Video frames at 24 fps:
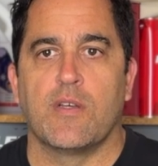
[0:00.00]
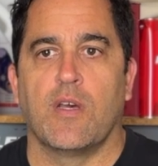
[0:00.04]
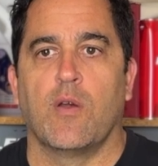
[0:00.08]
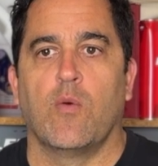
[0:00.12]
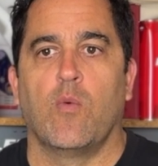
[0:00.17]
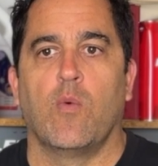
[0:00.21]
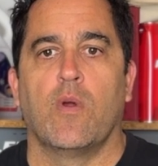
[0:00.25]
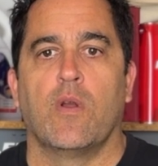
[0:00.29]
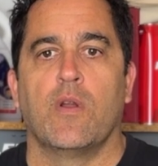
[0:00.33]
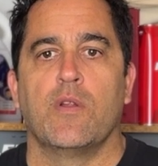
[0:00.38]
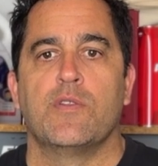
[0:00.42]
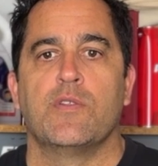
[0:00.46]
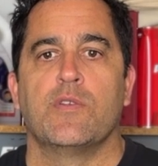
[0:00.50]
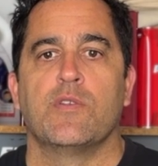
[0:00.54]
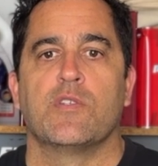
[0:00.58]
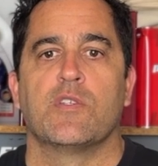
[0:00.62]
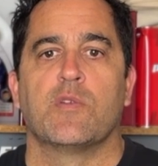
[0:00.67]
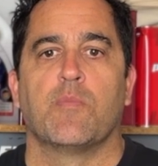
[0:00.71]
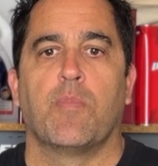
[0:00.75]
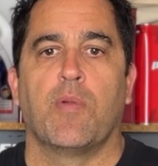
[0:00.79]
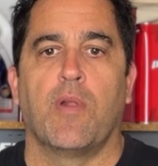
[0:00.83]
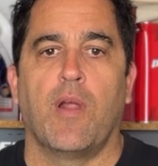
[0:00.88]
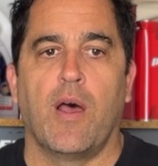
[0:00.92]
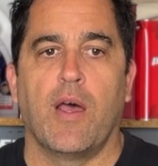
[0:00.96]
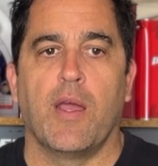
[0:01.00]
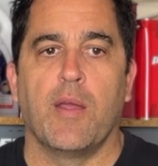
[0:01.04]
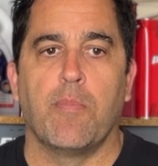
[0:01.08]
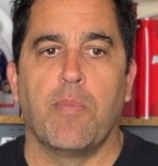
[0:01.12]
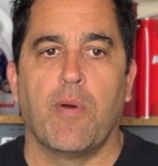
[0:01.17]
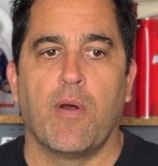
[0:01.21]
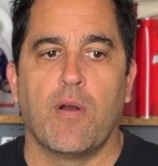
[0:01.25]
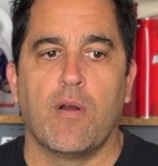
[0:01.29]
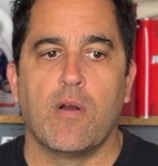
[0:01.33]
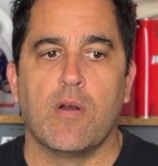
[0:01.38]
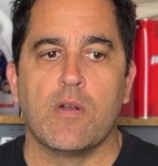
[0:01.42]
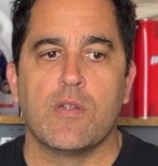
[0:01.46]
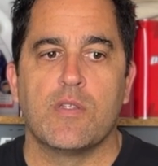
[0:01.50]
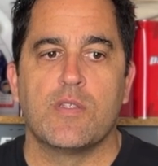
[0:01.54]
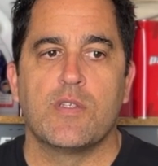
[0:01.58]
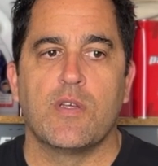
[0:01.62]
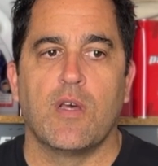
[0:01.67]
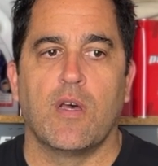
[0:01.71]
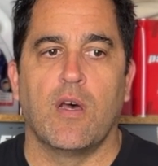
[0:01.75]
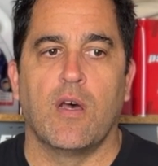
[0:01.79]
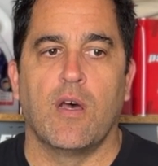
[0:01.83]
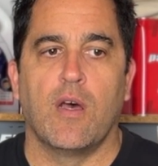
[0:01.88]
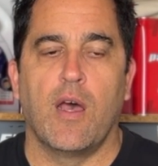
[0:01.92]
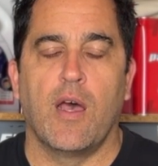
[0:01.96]
I wanted to supply parts
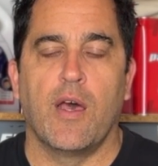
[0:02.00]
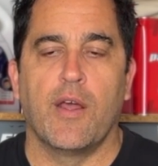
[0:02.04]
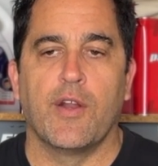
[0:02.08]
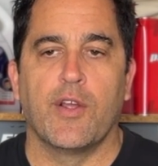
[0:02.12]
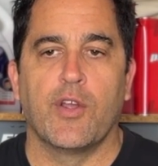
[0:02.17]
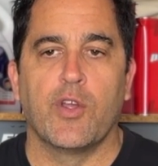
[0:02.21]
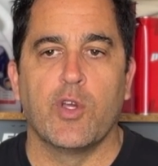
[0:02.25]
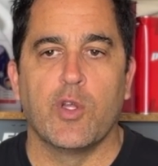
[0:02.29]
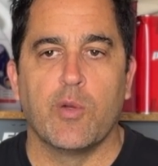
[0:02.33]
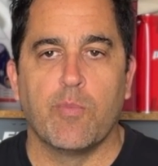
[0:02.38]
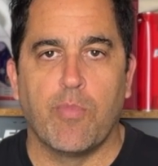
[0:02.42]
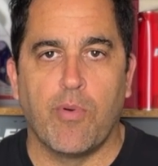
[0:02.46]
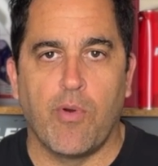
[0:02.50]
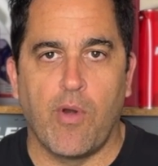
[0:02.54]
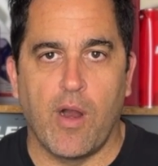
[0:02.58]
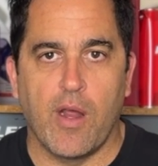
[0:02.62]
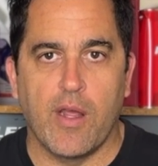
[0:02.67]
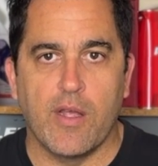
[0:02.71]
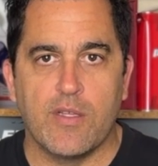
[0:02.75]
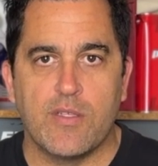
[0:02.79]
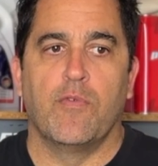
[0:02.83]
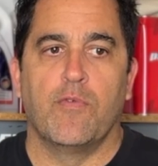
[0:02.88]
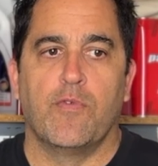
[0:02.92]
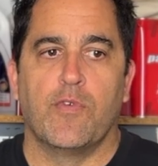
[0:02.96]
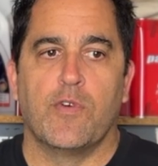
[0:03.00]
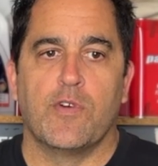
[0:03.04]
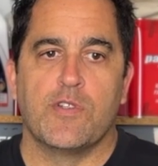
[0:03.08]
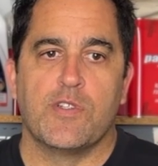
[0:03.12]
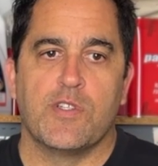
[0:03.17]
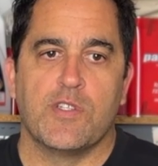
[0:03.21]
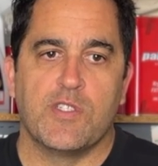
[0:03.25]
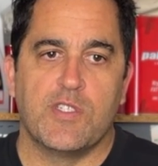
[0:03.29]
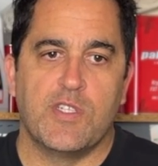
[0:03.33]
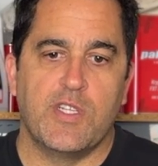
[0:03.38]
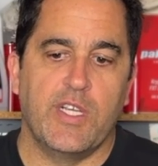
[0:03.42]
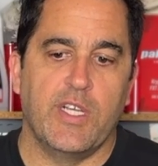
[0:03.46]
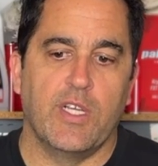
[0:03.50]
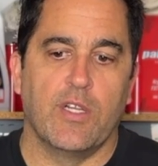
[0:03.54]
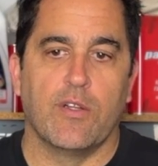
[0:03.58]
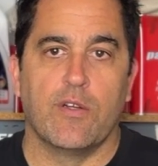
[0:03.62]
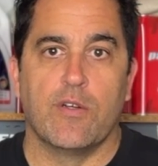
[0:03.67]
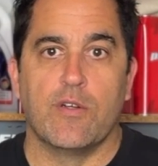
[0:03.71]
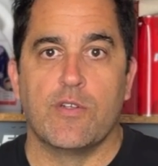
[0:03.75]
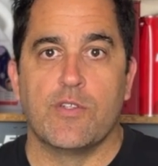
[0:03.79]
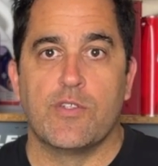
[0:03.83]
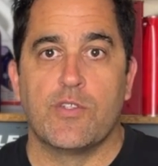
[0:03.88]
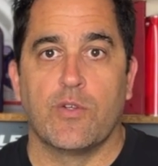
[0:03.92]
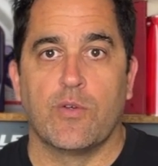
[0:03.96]
at a good price versus
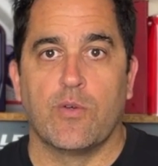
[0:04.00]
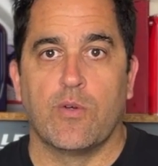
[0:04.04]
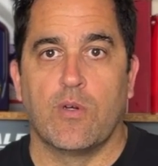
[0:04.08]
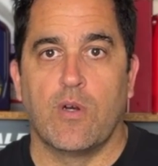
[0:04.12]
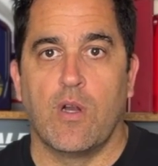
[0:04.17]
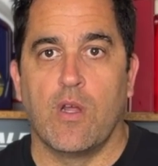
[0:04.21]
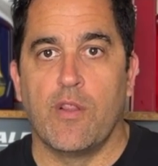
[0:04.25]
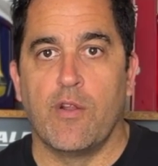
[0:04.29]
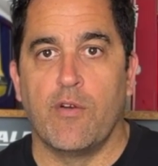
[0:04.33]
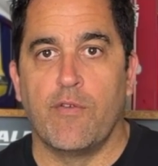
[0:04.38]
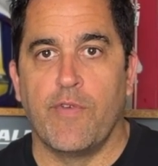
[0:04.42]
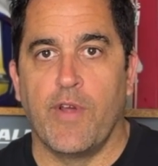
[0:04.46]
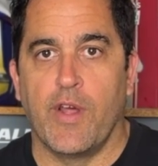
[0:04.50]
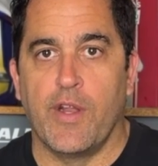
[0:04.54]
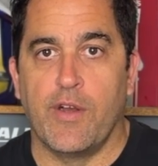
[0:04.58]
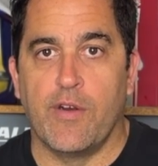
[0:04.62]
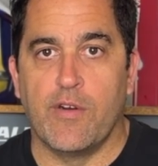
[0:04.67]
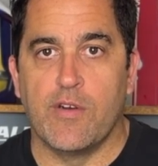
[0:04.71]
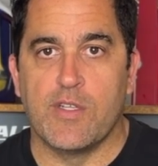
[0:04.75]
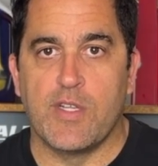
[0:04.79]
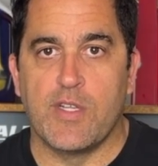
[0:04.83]
dealers or other vendors